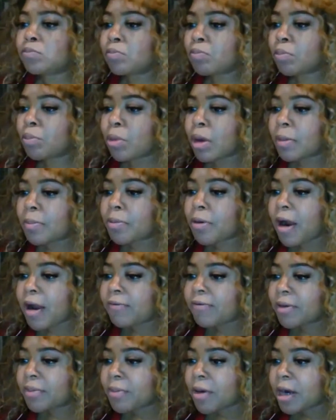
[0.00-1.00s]
What
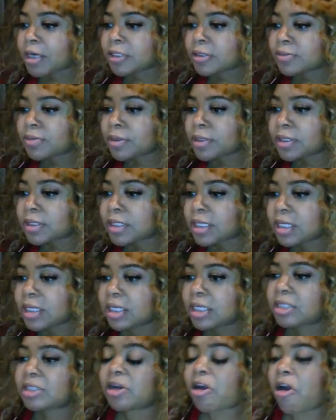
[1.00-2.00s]
profit margin
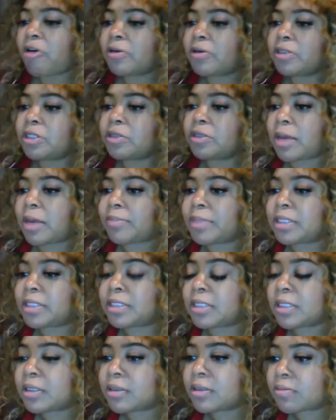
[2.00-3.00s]
percentage? Oh shoot, I
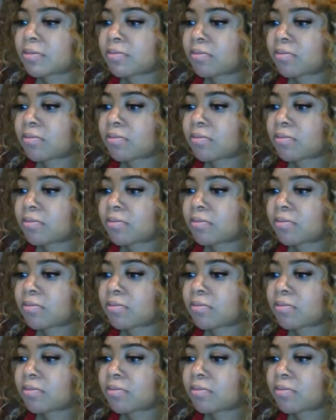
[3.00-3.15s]
missed it.